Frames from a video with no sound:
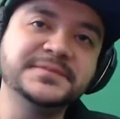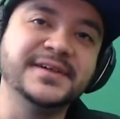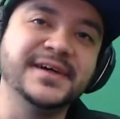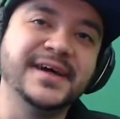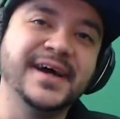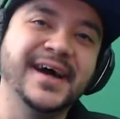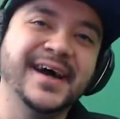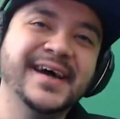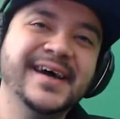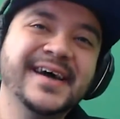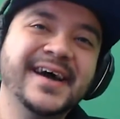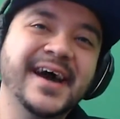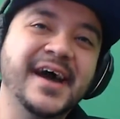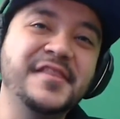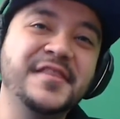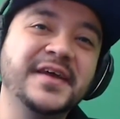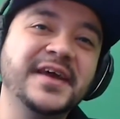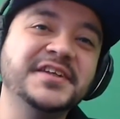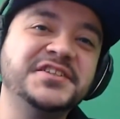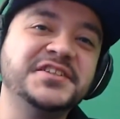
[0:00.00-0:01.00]
I
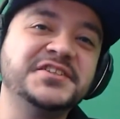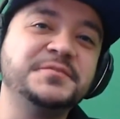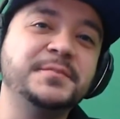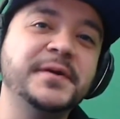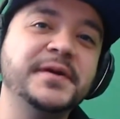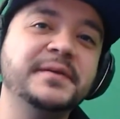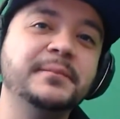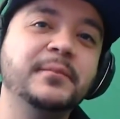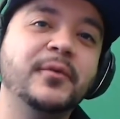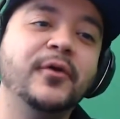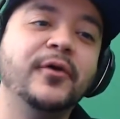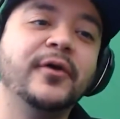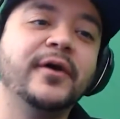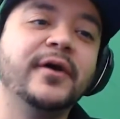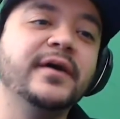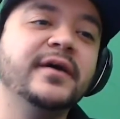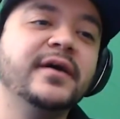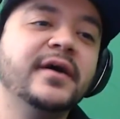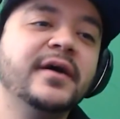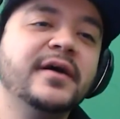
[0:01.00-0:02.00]
think it's just been
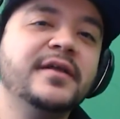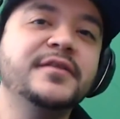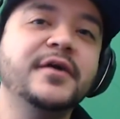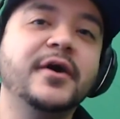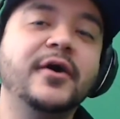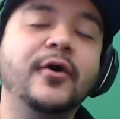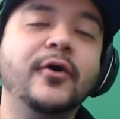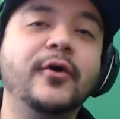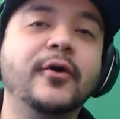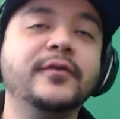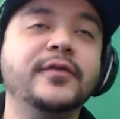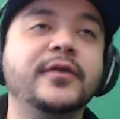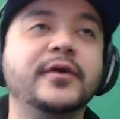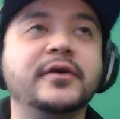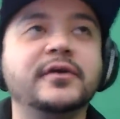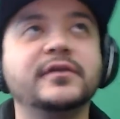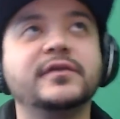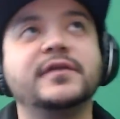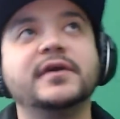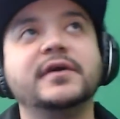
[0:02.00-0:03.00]
more
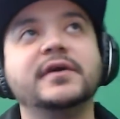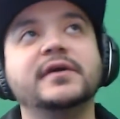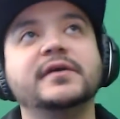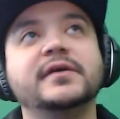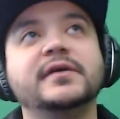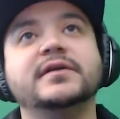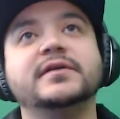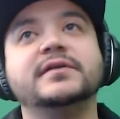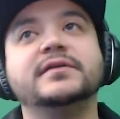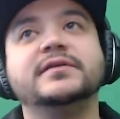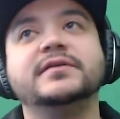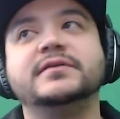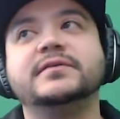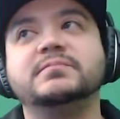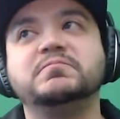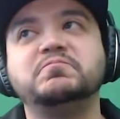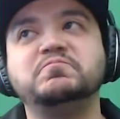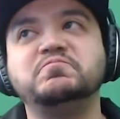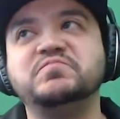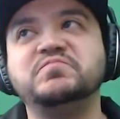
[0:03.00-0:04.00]
the
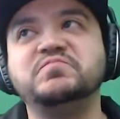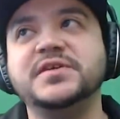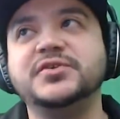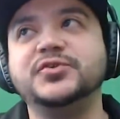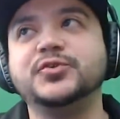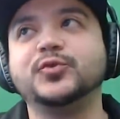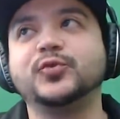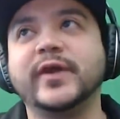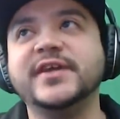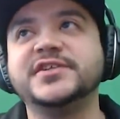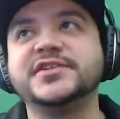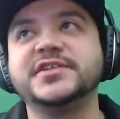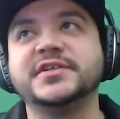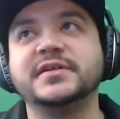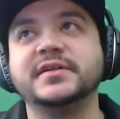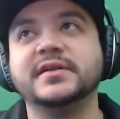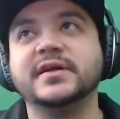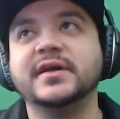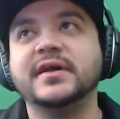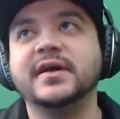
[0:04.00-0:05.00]

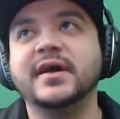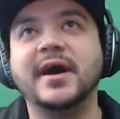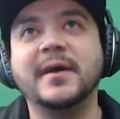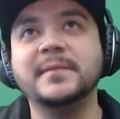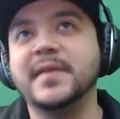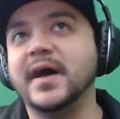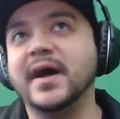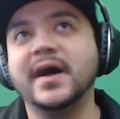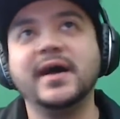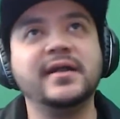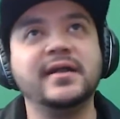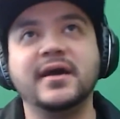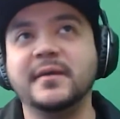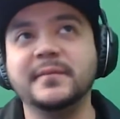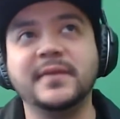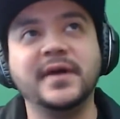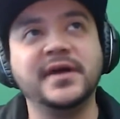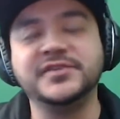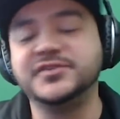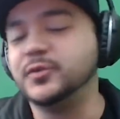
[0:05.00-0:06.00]
duration. I'm
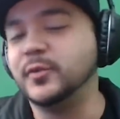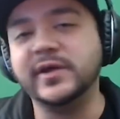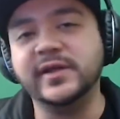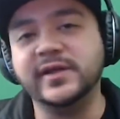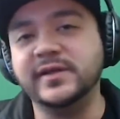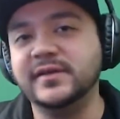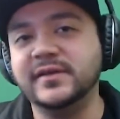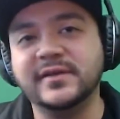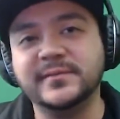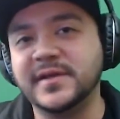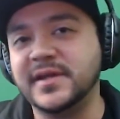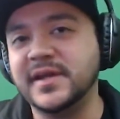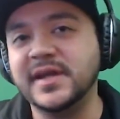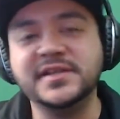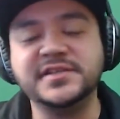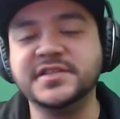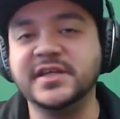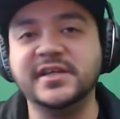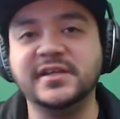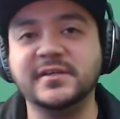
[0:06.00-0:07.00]
not 20. I'm not
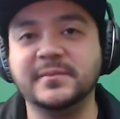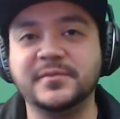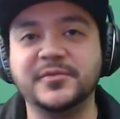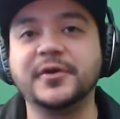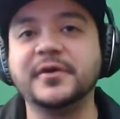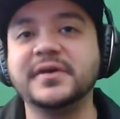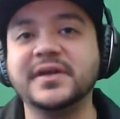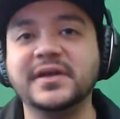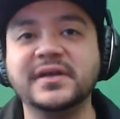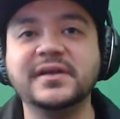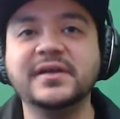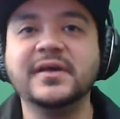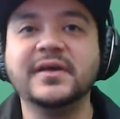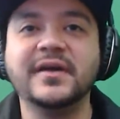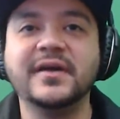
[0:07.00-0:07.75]
18. I'm 30.